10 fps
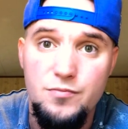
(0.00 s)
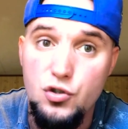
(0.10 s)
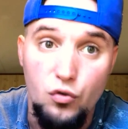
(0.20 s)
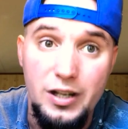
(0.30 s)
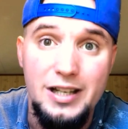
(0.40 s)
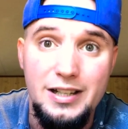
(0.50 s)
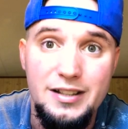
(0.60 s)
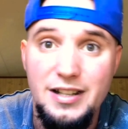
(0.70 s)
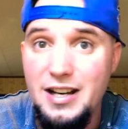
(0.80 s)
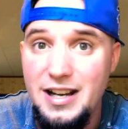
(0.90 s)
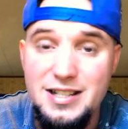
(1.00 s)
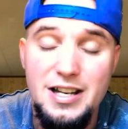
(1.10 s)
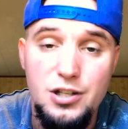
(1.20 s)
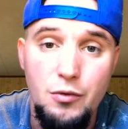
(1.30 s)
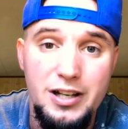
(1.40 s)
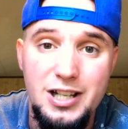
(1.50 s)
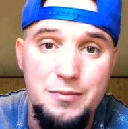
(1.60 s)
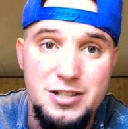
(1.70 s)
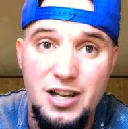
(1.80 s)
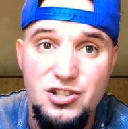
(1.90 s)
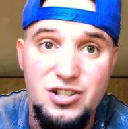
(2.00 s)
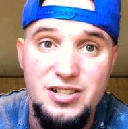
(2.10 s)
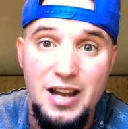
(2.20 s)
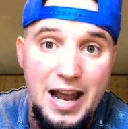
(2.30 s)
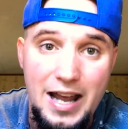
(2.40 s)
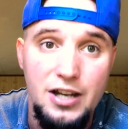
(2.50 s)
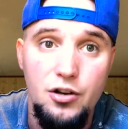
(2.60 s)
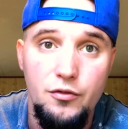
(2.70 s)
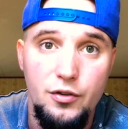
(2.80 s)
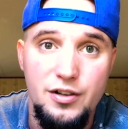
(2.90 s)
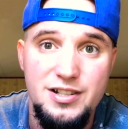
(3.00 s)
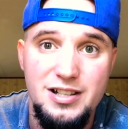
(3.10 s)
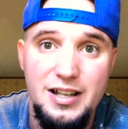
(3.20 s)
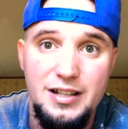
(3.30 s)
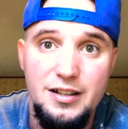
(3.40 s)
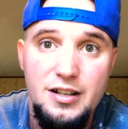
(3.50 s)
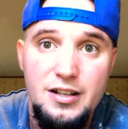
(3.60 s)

drink, and then the next day you wake up, it's not just a hangover, it's like